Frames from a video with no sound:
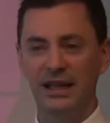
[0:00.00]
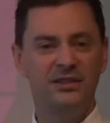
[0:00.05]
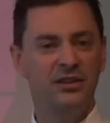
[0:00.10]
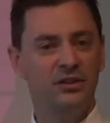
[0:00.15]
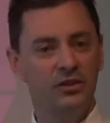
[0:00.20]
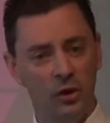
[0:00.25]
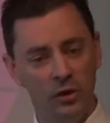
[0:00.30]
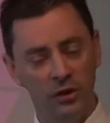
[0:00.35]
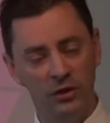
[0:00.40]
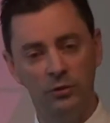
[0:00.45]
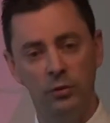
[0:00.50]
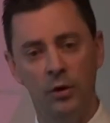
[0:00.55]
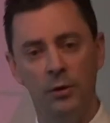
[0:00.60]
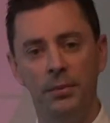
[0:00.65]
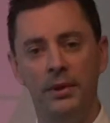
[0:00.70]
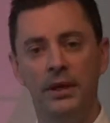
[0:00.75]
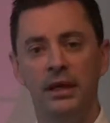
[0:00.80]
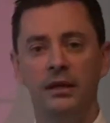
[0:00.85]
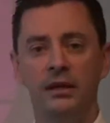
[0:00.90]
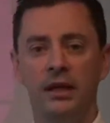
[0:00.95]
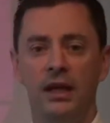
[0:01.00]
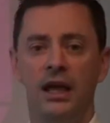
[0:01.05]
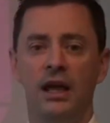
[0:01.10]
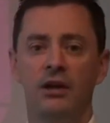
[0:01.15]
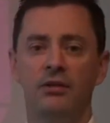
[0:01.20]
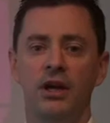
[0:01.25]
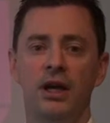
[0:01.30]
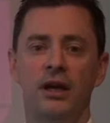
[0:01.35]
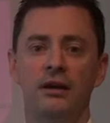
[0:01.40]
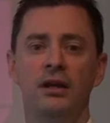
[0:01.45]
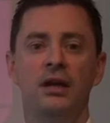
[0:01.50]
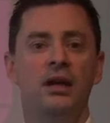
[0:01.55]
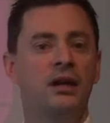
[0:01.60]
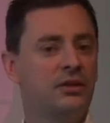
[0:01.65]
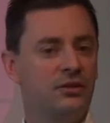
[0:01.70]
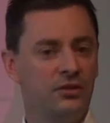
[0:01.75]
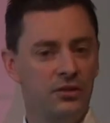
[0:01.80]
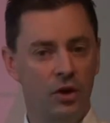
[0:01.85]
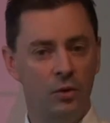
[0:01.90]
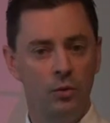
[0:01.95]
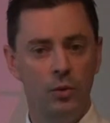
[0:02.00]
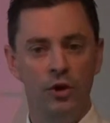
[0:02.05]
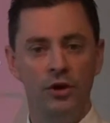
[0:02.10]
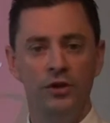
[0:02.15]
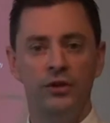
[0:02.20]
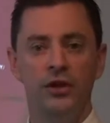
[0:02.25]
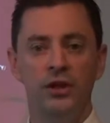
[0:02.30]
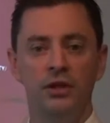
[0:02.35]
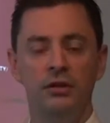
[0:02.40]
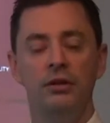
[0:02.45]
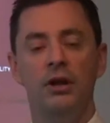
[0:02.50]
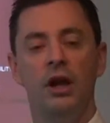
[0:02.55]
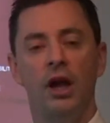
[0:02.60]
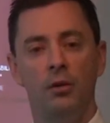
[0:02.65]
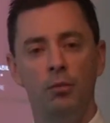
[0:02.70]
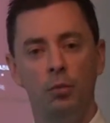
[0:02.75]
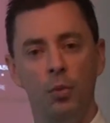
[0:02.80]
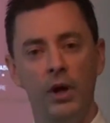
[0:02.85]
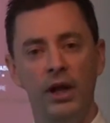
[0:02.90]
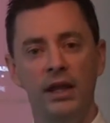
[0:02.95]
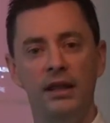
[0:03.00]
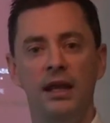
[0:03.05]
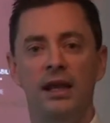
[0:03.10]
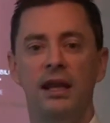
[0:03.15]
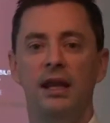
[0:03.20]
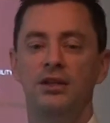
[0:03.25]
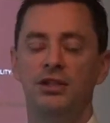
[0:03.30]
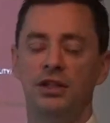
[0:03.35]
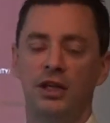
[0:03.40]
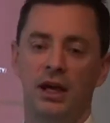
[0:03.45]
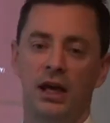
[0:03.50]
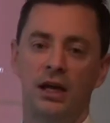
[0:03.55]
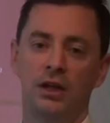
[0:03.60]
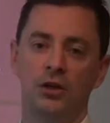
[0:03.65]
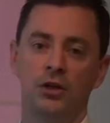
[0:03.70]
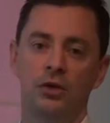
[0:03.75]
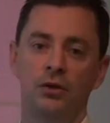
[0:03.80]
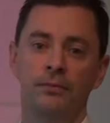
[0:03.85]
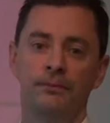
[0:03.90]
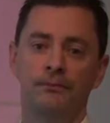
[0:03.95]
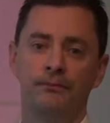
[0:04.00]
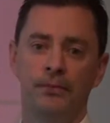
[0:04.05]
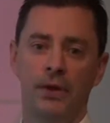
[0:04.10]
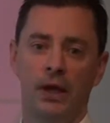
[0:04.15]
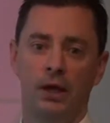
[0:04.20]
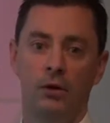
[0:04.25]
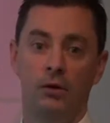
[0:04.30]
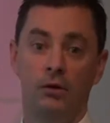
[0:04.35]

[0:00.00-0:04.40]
That's a dollar swapping area, it's not worth it, and we then educate you,